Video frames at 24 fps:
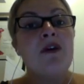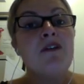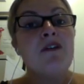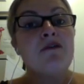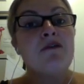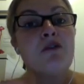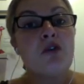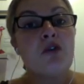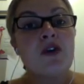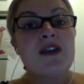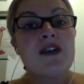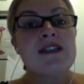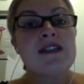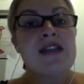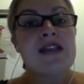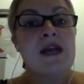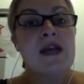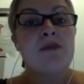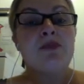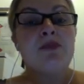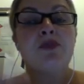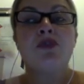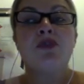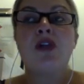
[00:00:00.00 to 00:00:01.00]
For
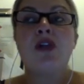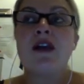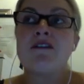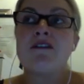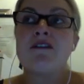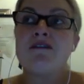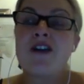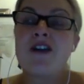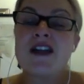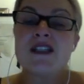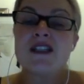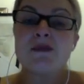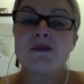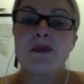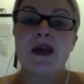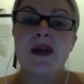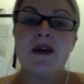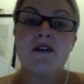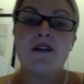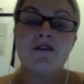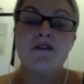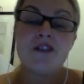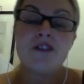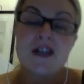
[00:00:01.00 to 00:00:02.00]
example, like
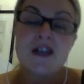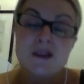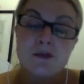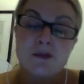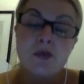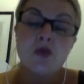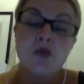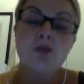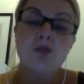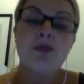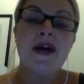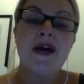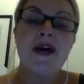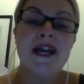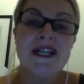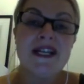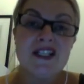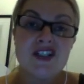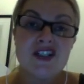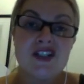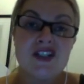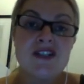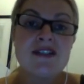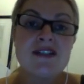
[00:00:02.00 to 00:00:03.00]
Facebook
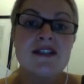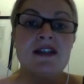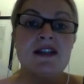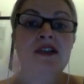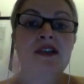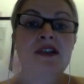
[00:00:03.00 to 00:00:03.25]
pages,